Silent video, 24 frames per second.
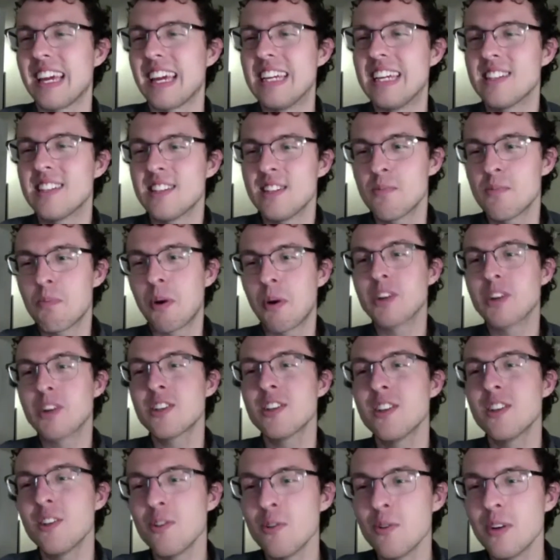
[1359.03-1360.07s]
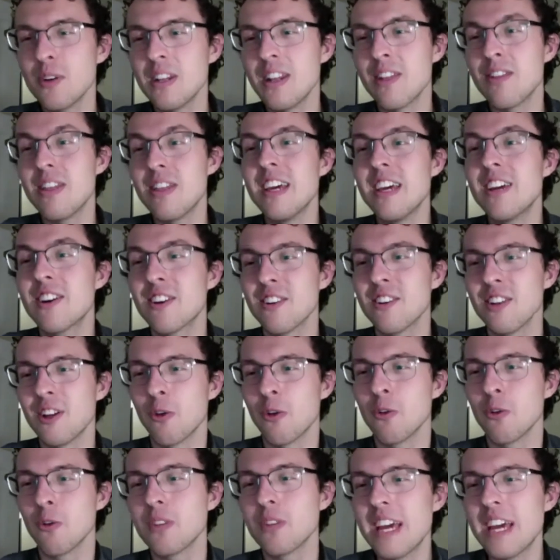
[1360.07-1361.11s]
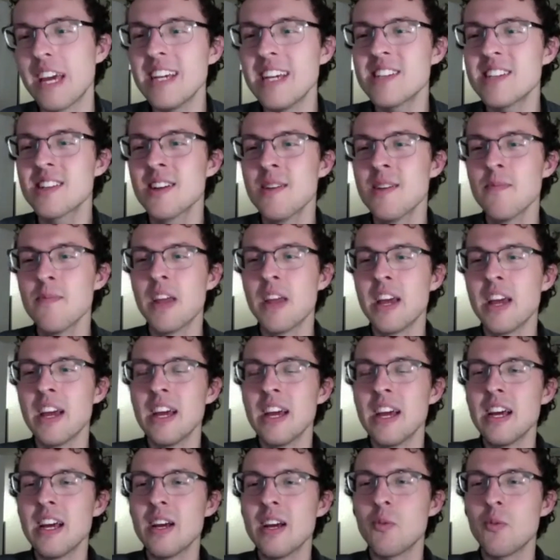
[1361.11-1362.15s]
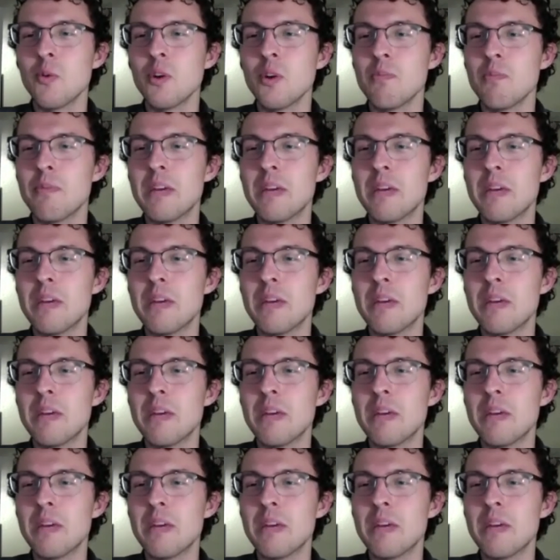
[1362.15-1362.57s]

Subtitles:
it's this person who in the theater in the old days would